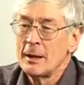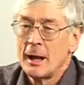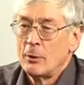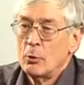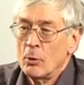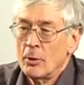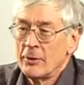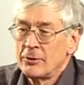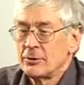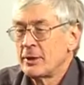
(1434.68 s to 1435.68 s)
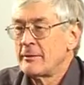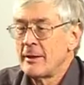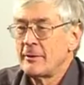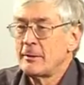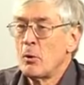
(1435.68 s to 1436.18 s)
Uh, Woolworths, instead of
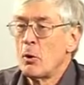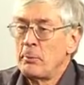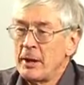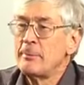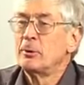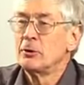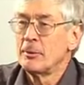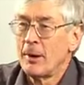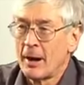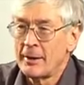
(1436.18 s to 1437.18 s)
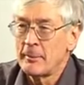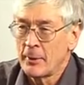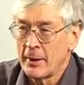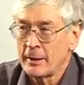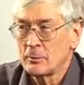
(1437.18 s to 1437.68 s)
having more people to buy their
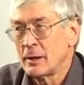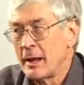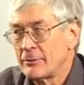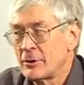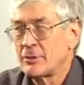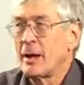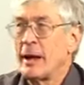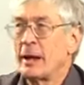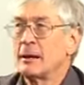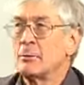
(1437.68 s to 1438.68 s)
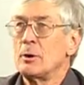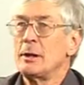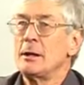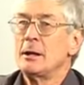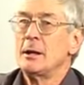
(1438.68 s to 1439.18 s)
product, will have to say, how can
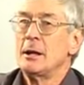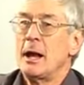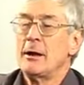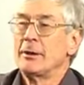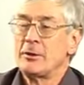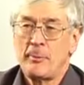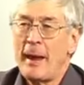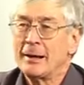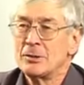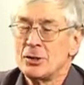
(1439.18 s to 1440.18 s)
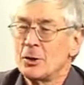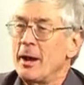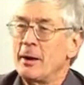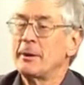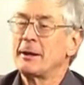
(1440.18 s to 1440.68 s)
we have less packaging or
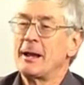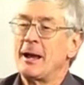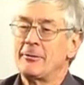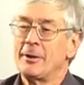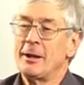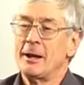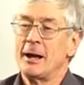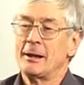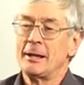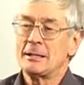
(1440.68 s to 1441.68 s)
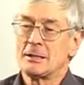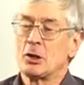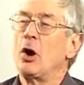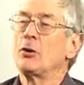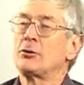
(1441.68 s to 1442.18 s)
how we can have uh, less
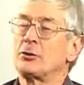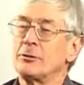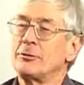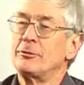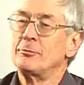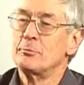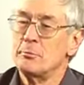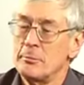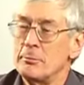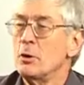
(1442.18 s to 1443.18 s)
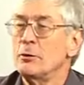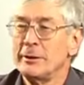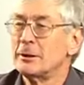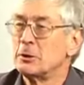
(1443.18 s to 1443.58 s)
costs of moving the